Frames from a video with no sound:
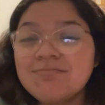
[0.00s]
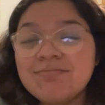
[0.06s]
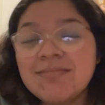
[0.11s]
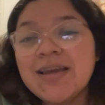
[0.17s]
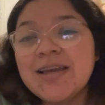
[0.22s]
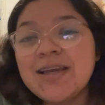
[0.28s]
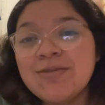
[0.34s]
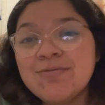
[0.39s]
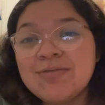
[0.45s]

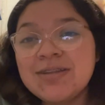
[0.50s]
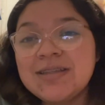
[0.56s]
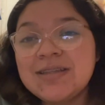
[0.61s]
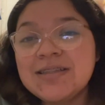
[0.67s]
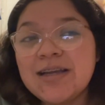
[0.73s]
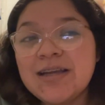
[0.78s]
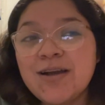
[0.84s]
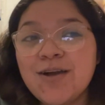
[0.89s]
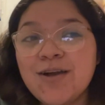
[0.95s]
it can really
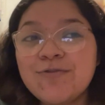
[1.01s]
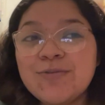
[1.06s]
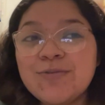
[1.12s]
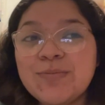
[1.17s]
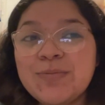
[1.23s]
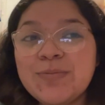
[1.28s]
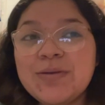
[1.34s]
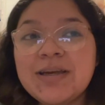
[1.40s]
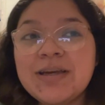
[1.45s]
take off for
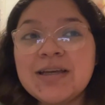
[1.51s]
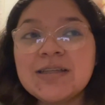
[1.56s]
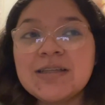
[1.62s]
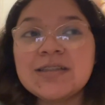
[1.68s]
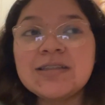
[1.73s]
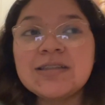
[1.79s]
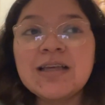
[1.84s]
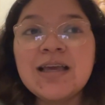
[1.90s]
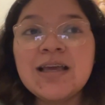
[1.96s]
me
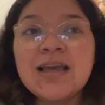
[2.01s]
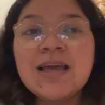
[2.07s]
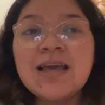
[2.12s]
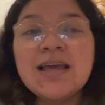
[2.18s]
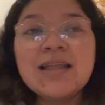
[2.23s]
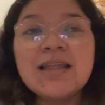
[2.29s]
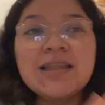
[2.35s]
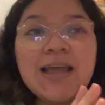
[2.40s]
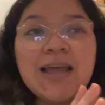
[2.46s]
because
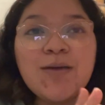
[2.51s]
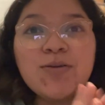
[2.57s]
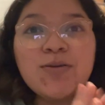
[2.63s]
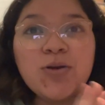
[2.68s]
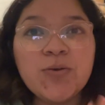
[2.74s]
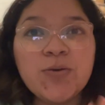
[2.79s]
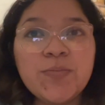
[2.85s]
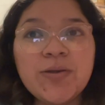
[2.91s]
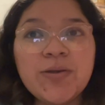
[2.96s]
that would
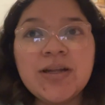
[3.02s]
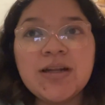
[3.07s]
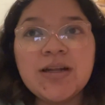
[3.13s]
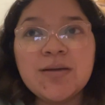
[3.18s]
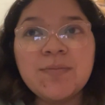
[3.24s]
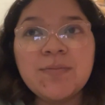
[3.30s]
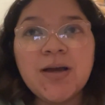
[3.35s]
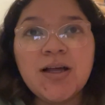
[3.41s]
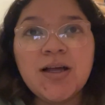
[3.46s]
open
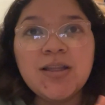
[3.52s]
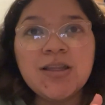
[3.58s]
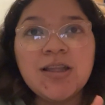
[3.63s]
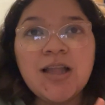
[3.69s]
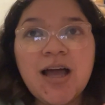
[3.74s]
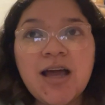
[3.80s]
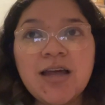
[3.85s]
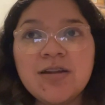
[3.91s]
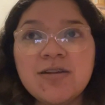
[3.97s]
up a
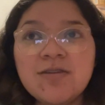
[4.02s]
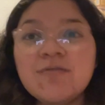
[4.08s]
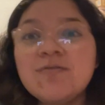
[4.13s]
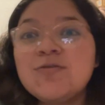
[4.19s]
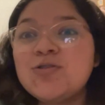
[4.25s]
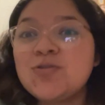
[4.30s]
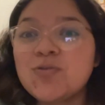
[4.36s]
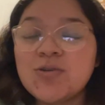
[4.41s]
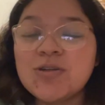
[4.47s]
lot of
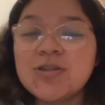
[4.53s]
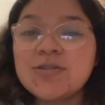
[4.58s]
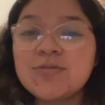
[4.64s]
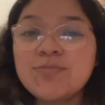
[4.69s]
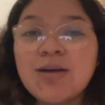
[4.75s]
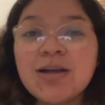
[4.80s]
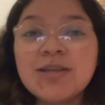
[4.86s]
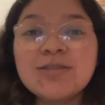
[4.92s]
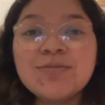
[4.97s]
doors of
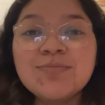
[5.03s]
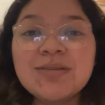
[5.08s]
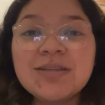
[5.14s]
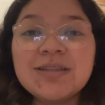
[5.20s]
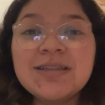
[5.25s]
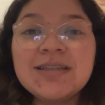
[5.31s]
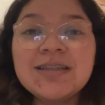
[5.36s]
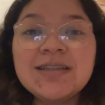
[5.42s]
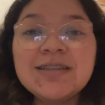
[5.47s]

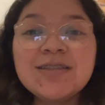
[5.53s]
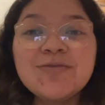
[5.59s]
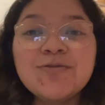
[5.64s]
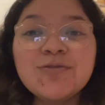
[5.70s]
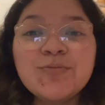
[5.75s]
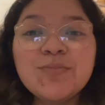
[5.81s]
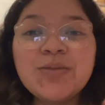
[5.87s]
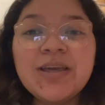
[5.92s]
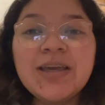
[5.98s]
possibilities
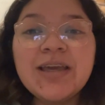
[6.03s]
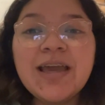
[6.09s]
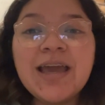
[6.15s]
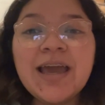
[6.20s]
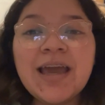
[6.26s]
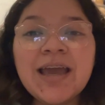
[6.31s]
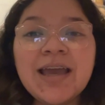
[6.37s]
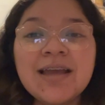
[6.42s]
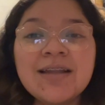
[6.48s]
for me
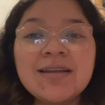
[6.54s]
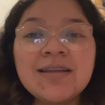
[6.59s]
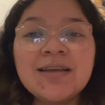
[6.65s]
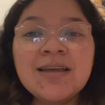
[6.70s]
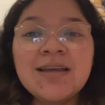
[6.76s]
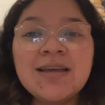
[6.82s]
and